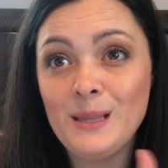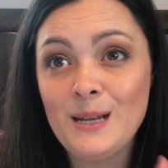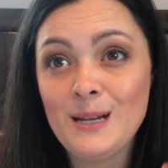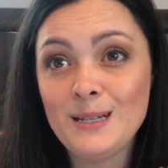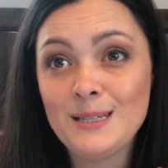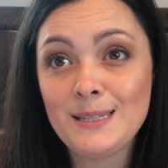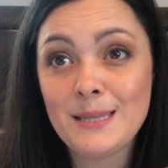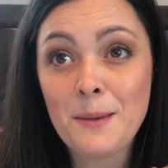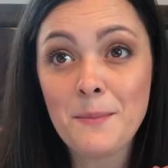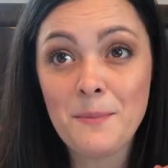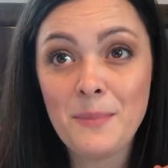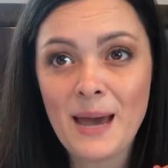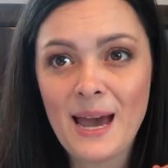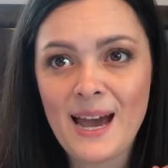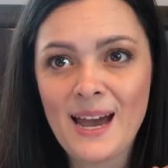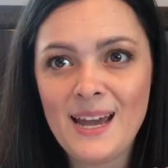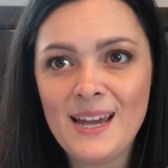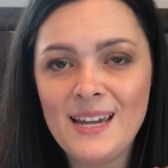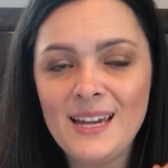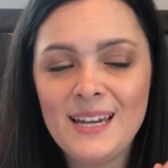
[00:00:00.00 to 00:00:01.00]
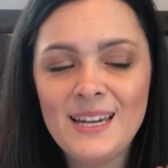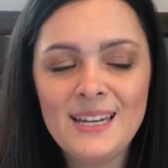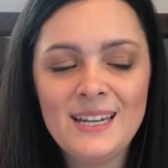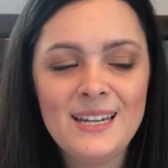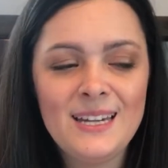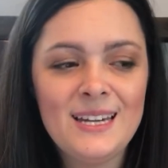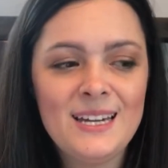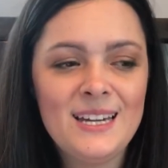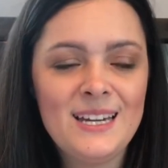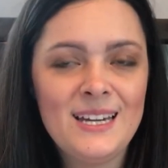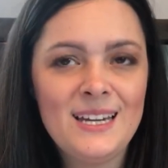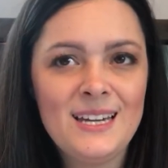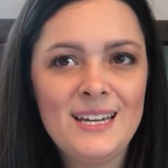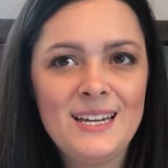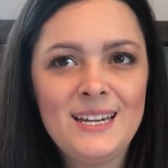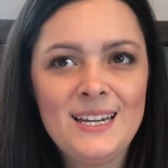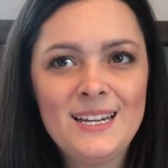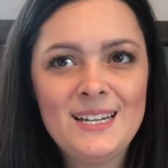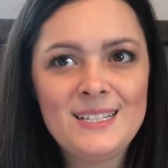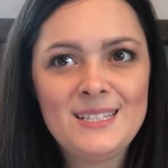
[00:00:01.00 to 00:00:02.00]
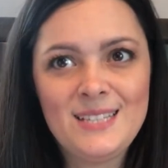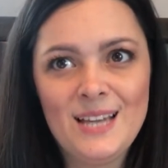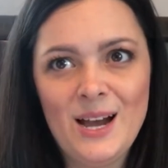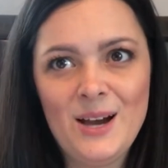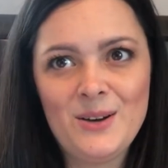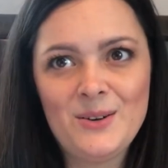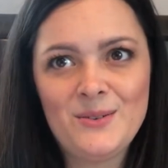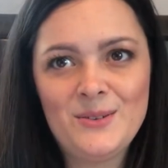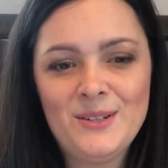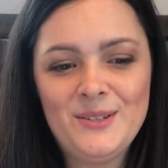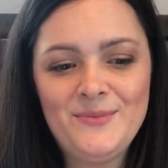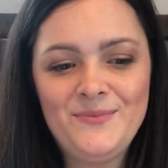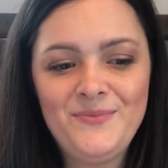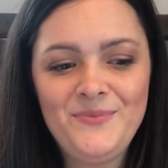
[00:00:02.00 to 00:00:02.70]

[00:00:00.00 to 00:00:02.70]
Plus bag. So